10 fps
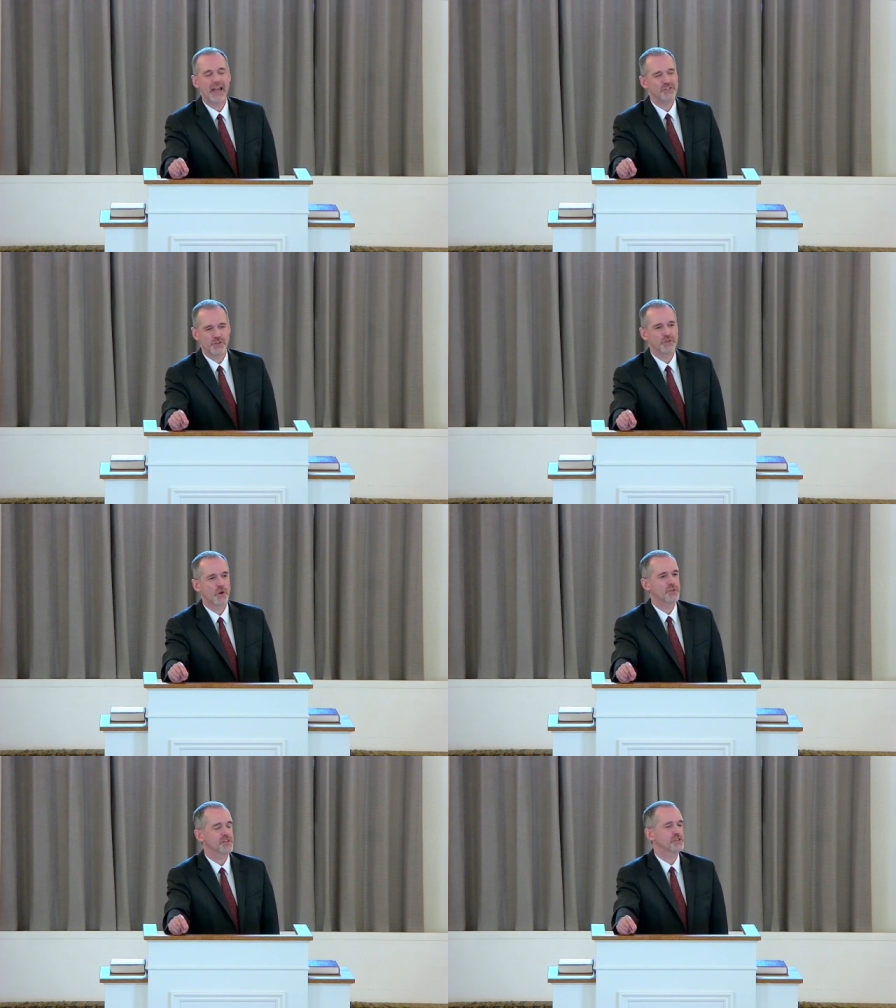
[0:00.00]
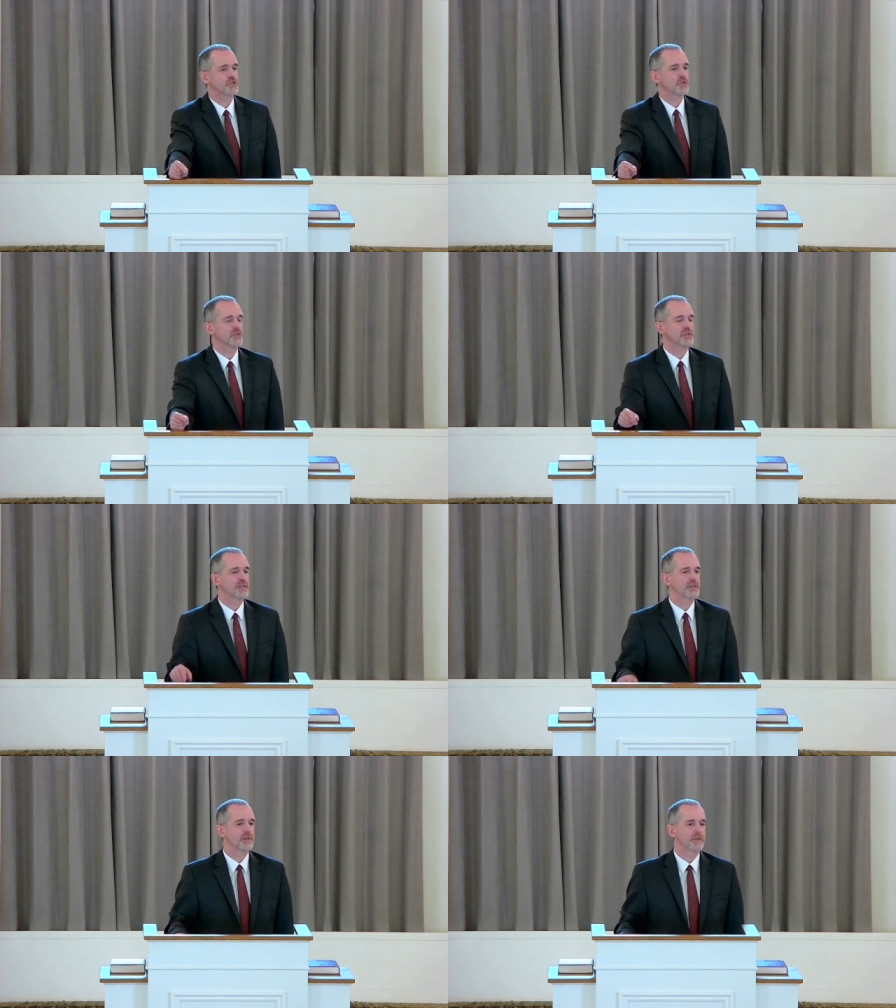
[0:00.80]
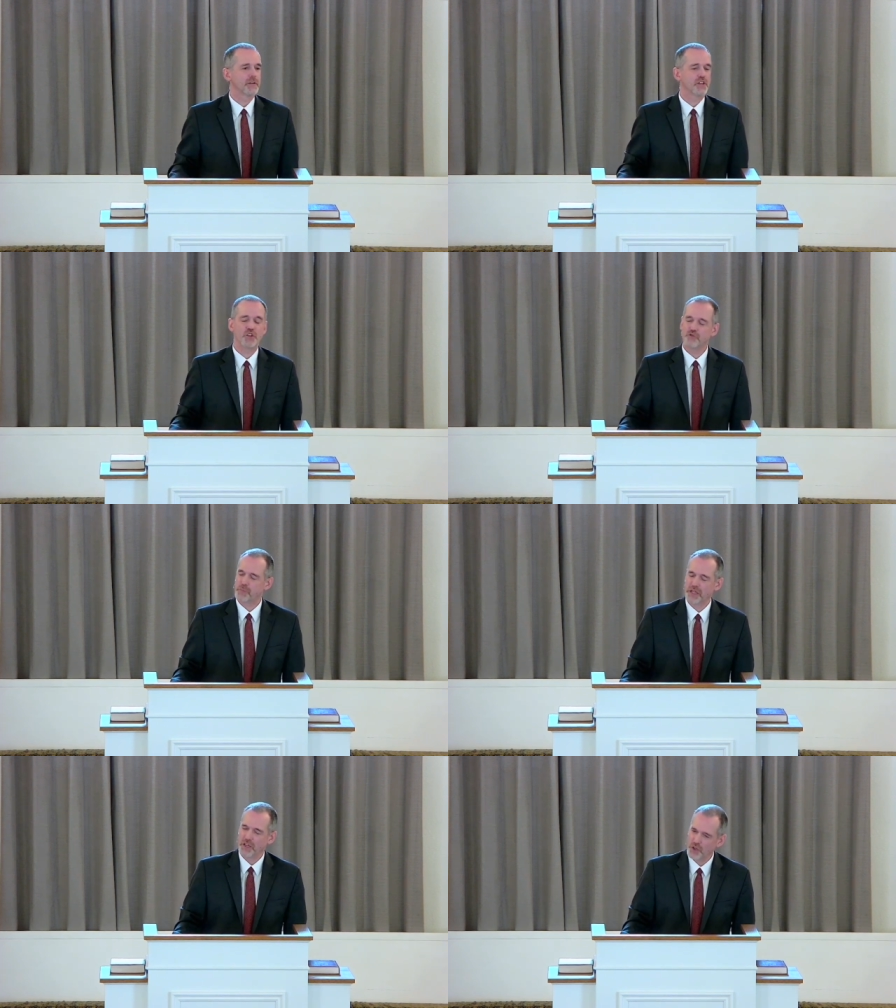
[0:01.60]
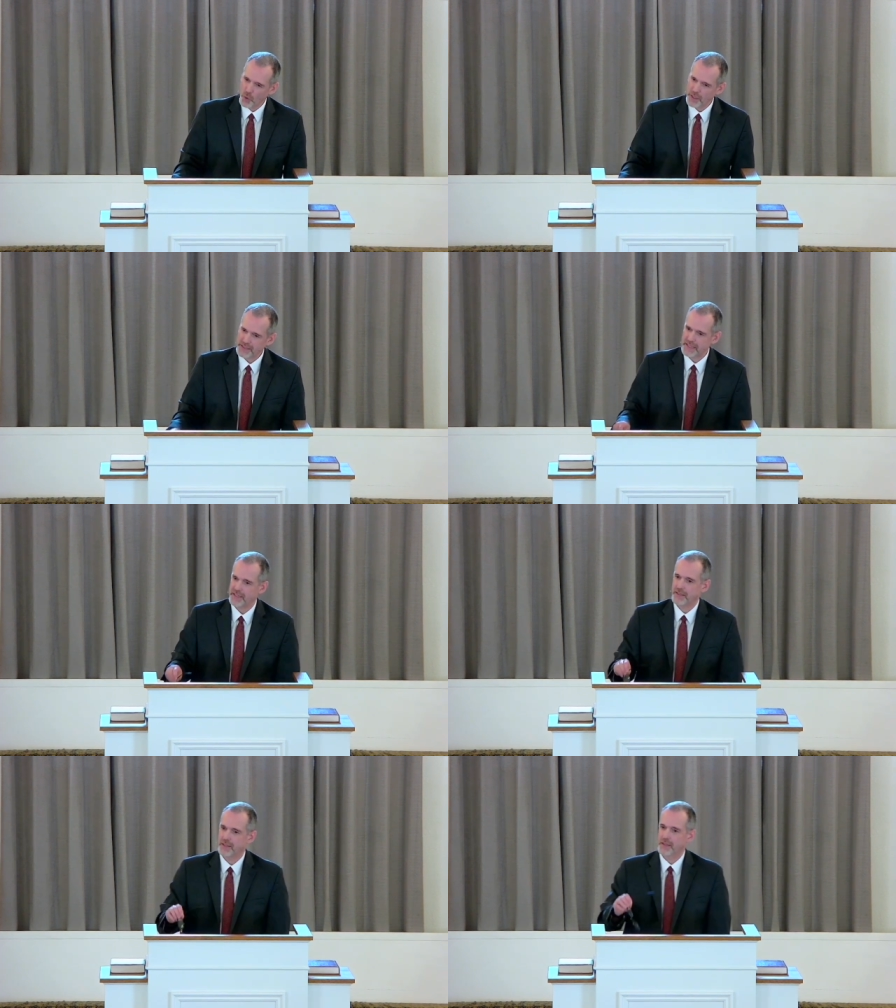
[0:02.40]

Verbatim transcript: And you know this truth. You've been anointed.